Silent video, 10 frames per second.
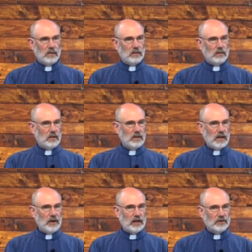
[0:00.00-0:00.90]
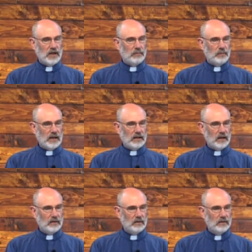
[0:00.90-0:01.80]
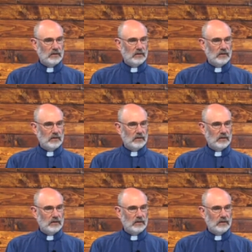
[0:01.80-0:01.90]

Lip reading: The tabernacle is not put back together.